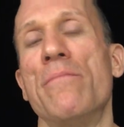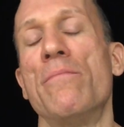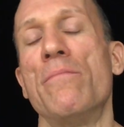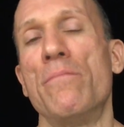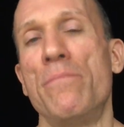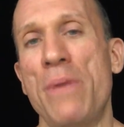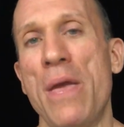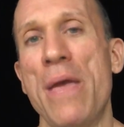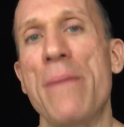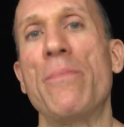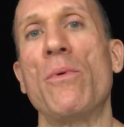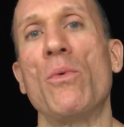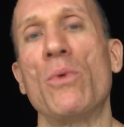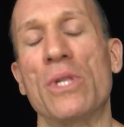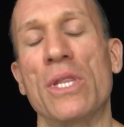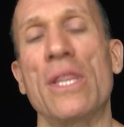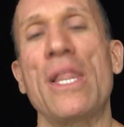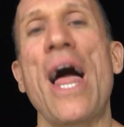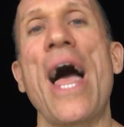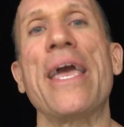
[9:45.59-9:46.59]
People
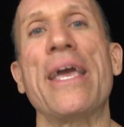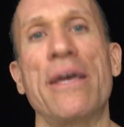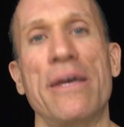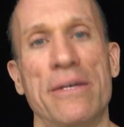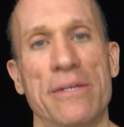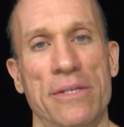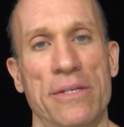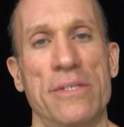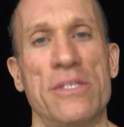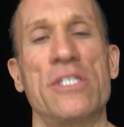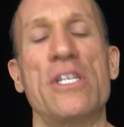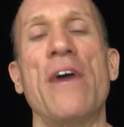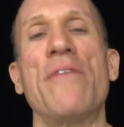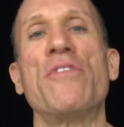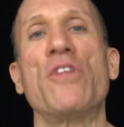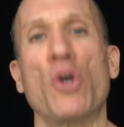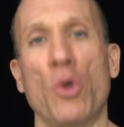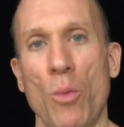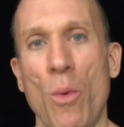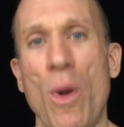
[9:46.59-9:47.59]
would like
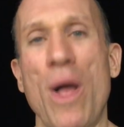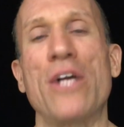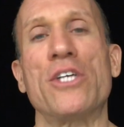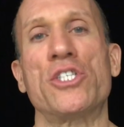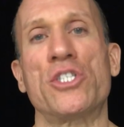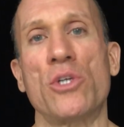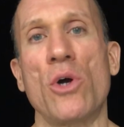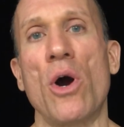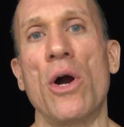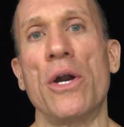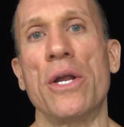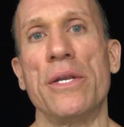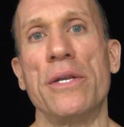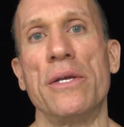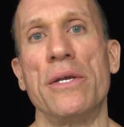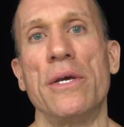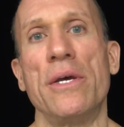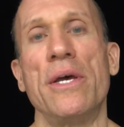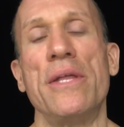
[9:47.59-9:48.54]
stuff that are well started,